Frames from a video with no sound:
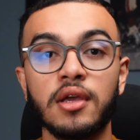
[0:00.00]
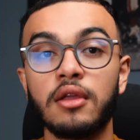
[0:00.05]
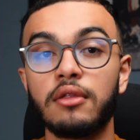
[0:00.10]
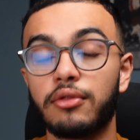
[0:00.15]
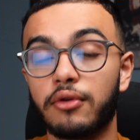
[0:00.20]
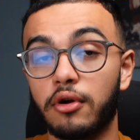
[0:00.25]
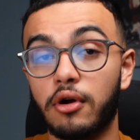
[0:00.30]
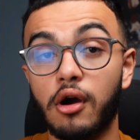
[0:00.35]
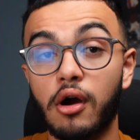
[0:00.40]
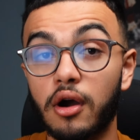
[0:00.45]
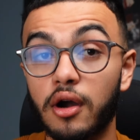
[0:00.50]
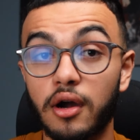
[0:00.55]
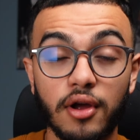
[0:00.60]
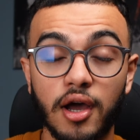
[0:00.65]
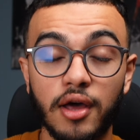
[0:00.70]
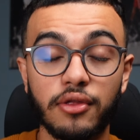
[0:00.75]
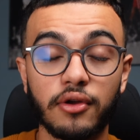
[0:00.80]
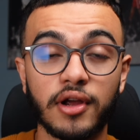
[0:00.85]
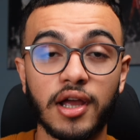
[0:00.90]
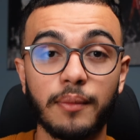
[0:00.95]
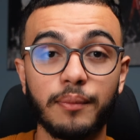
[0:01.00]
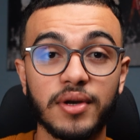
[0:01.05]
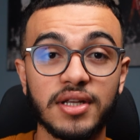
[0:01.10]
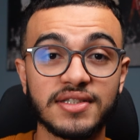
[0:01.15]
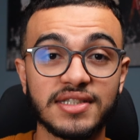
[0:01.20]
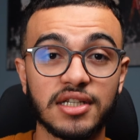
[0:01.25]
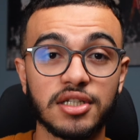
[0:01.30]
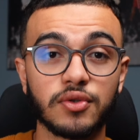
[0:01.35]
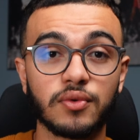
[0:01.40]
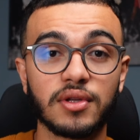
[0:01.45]
There are other companies
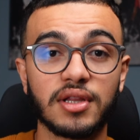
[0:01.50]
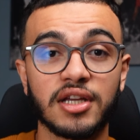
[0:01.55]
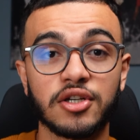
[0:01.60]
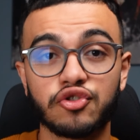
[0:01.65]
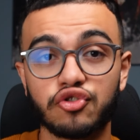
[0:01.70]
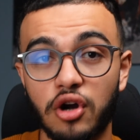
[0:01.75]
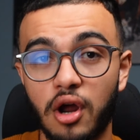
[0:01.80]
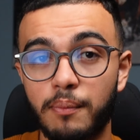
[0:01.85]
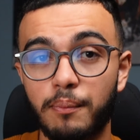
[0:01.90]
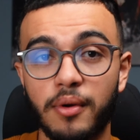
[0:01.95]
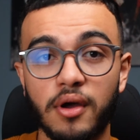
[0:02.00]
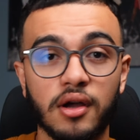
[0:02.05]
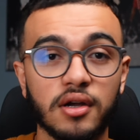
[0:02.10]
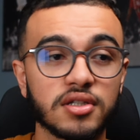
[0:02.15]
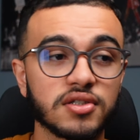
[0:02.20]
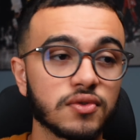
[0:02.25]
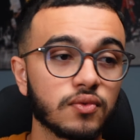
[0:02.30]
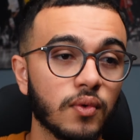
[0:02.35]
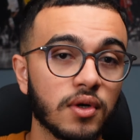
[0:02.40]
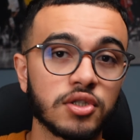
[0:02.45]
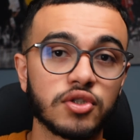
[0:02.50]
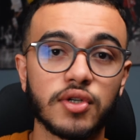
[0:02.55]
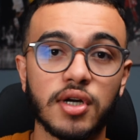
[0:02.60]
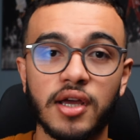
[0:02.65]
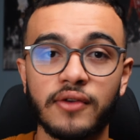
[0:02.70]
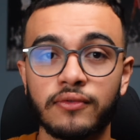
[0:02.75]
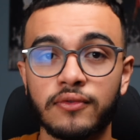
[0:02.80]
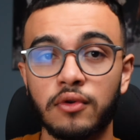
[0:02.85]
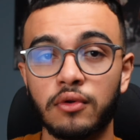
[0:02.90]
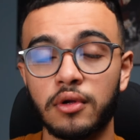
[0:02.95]
that do it like Dropbox,
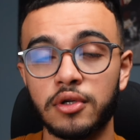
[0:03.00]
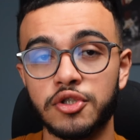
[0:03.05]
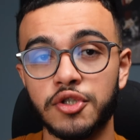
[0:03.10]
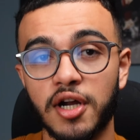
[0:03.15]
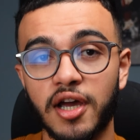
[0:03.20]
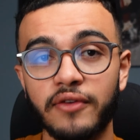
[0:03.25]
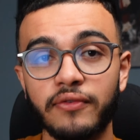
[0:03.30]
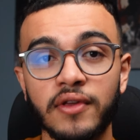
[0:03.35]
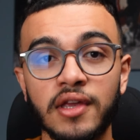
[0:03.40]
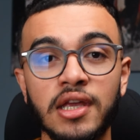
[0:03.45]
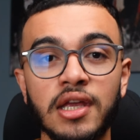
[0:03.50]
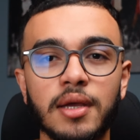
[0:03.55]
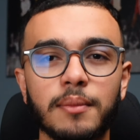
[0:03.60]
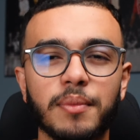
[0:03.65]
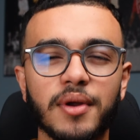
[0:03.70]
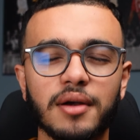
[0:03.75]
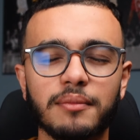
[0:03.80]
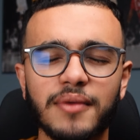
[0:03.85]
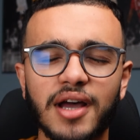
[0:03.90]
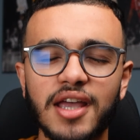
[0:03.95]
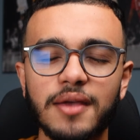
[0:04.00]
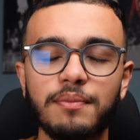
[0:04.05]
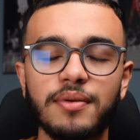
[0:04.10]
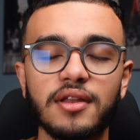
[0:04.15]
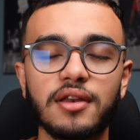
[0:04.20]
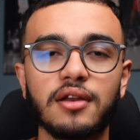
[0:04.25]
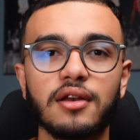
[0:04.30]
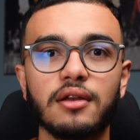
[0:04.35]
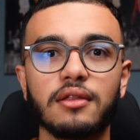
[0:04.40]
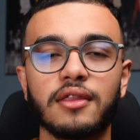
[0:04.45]
OneDrive, Google Drive, but in my
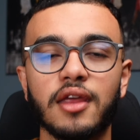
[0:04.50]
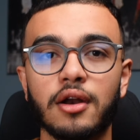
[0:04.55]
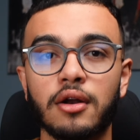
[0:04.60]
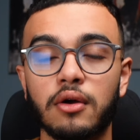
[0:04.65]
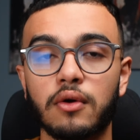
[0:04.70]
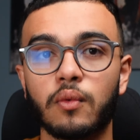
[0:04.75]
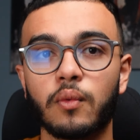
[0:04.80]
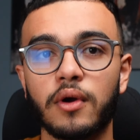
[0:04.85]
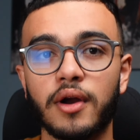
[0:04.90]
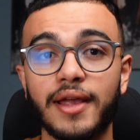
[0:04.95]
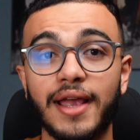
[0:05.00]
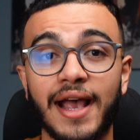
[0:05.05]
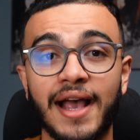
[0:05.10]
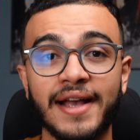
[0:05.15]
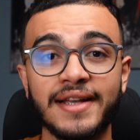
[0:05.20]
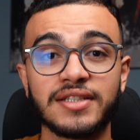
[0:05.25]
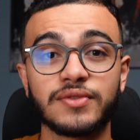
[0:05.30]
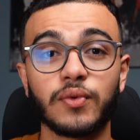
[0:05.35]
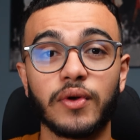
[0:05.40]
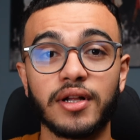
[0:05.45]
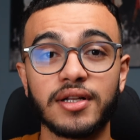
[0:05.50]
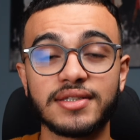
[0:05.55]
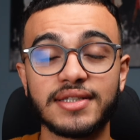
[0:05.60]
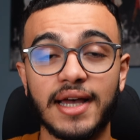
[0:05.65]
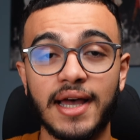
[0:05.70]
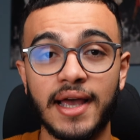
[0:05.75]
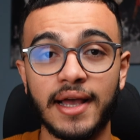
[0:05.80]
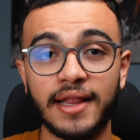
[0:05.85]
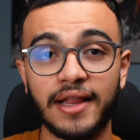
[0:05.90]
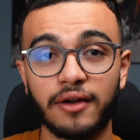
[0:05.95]
opinion, they don't work as well as
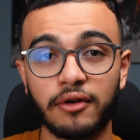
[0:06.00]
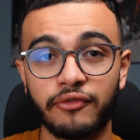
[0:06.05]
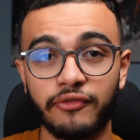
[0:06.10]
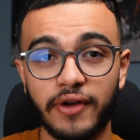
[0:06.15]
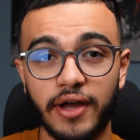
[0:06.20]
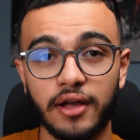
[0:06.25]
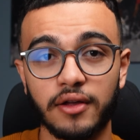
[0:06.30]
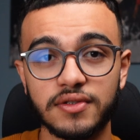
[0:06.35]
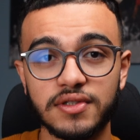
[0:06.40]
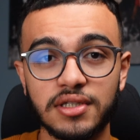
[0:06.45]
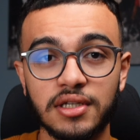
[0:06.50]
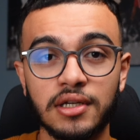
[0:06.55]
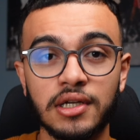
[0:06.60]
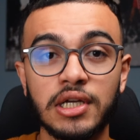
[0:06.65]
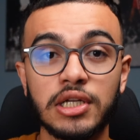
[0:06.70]
iCloud files.